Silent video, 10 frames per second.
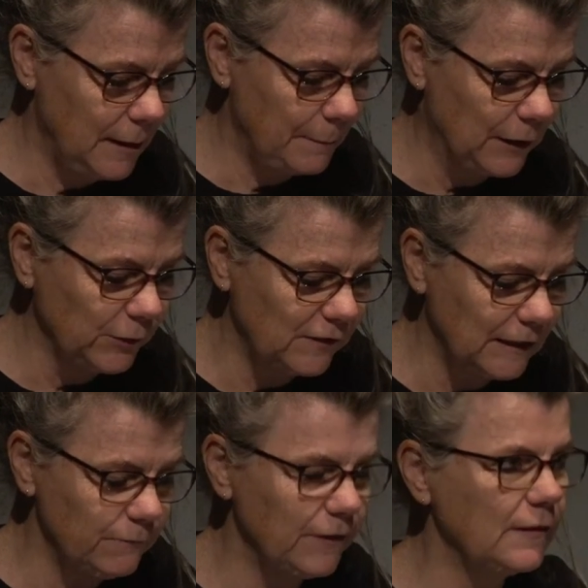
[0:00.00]

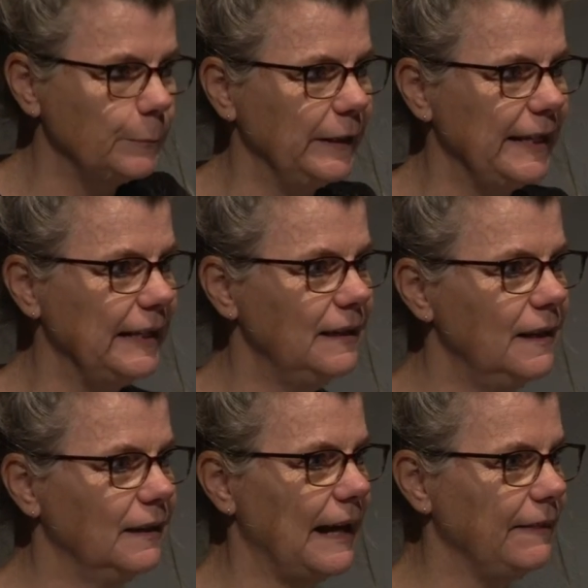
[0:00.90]
pulsing visibly
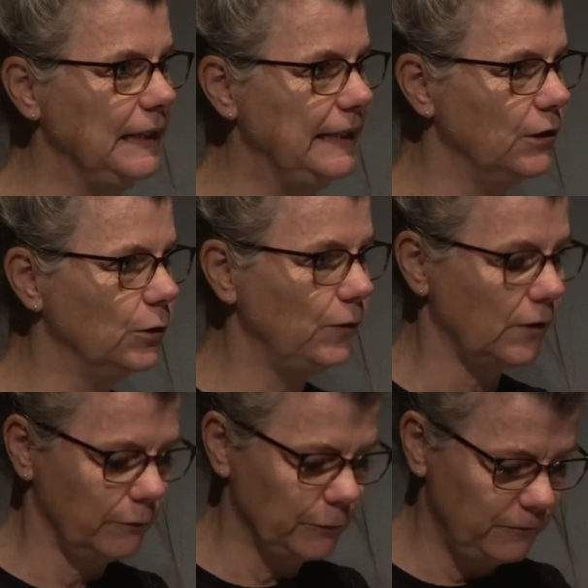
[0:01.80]
like the gills
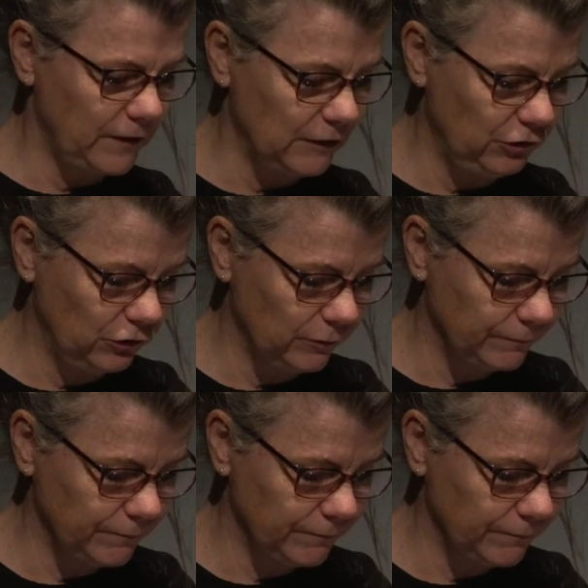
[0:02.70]
of a fish.